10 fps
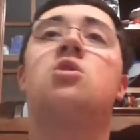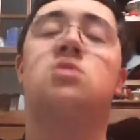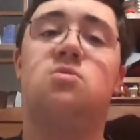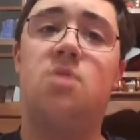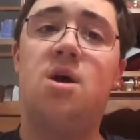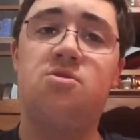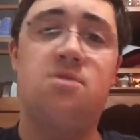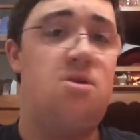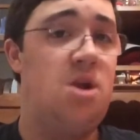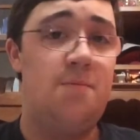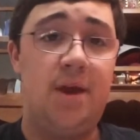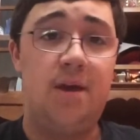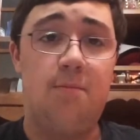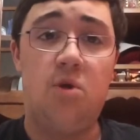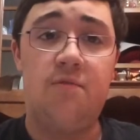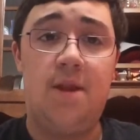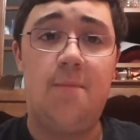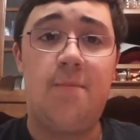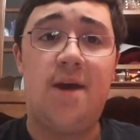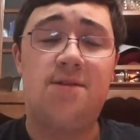So Rodgers is already making more of an
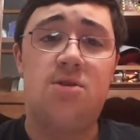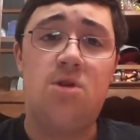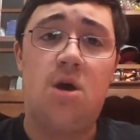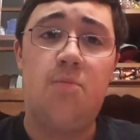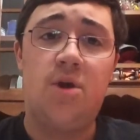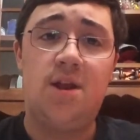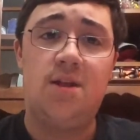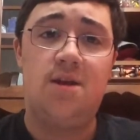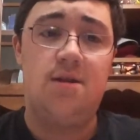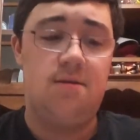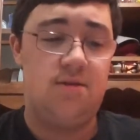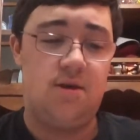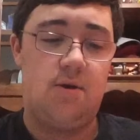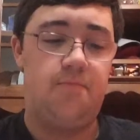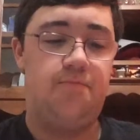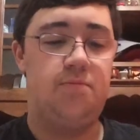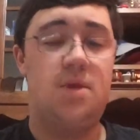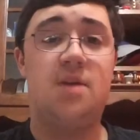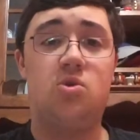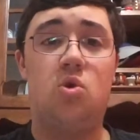impact than Tom Brady did. So
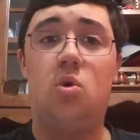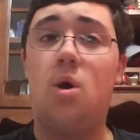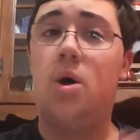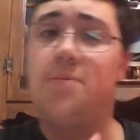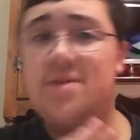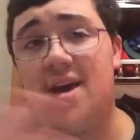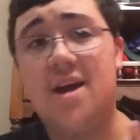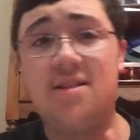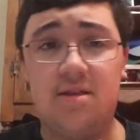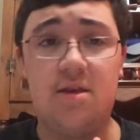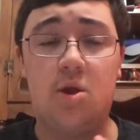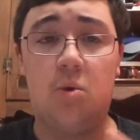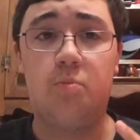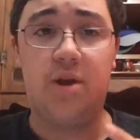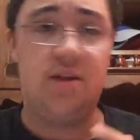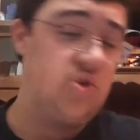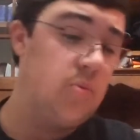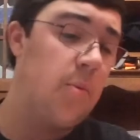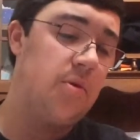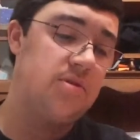that's cool. All besides, you know, Brady
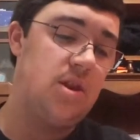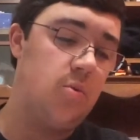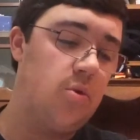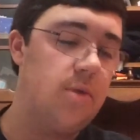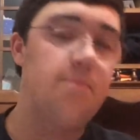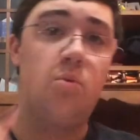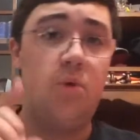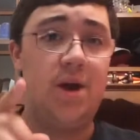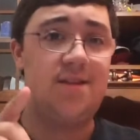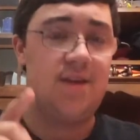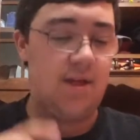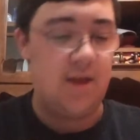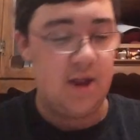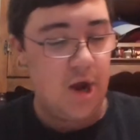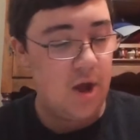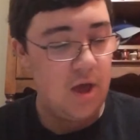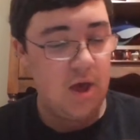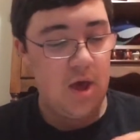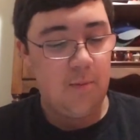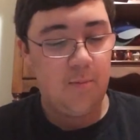Super Bowls that he won, but we'll get to that later.
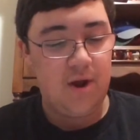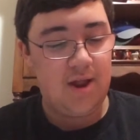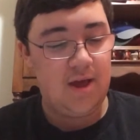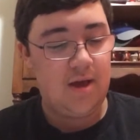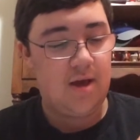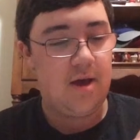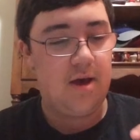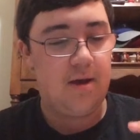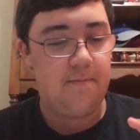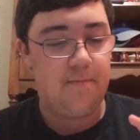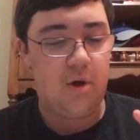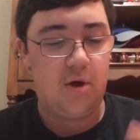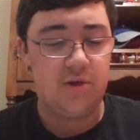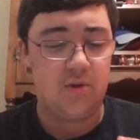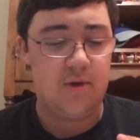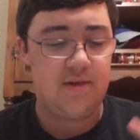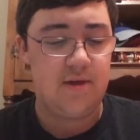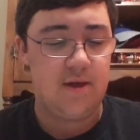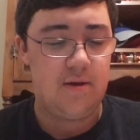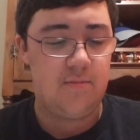Brady um, also has
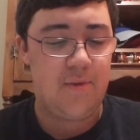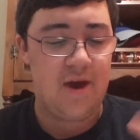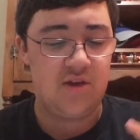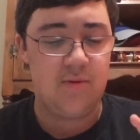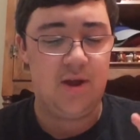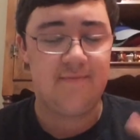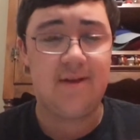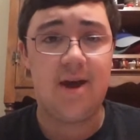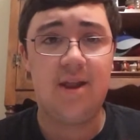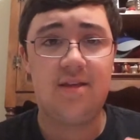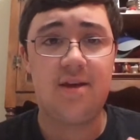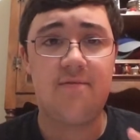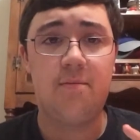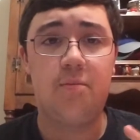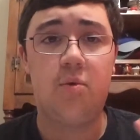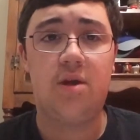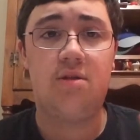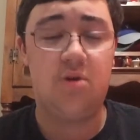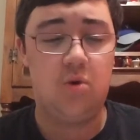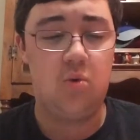a passer rating of
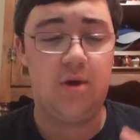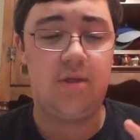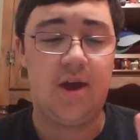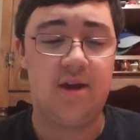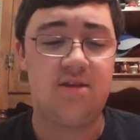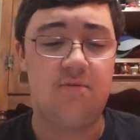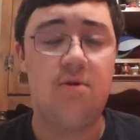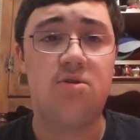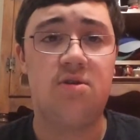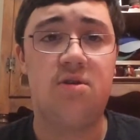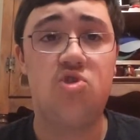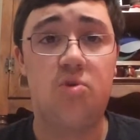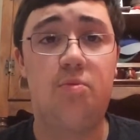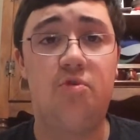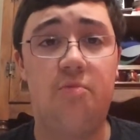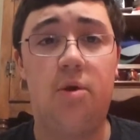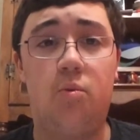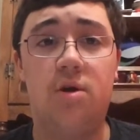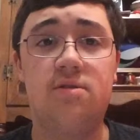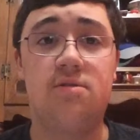97.2, and like I said, Rodgers
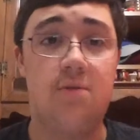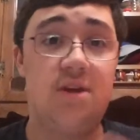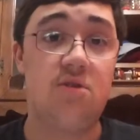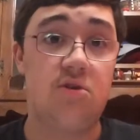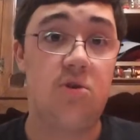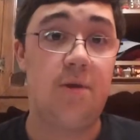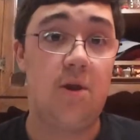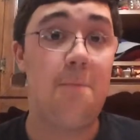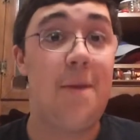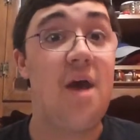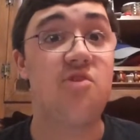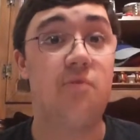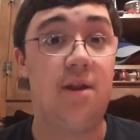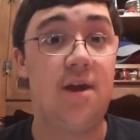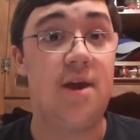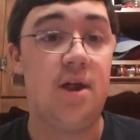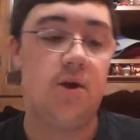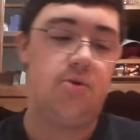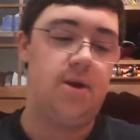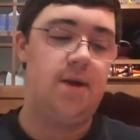104.1, so he's also better in passer rating
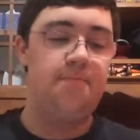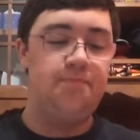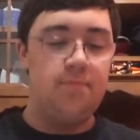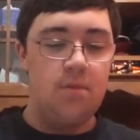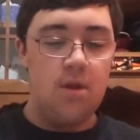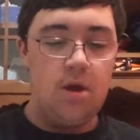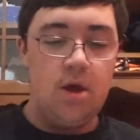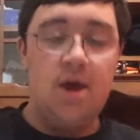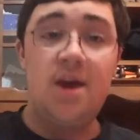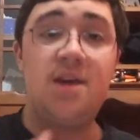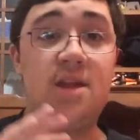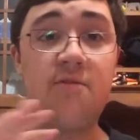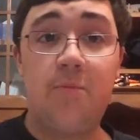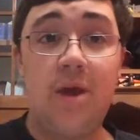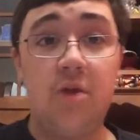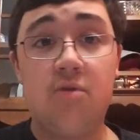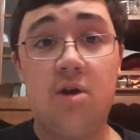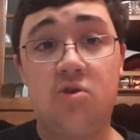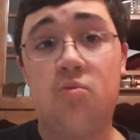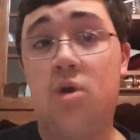category. He's never beaten
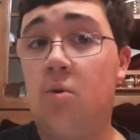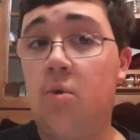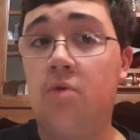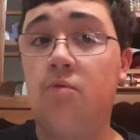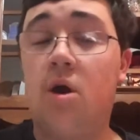Rodgers one on one.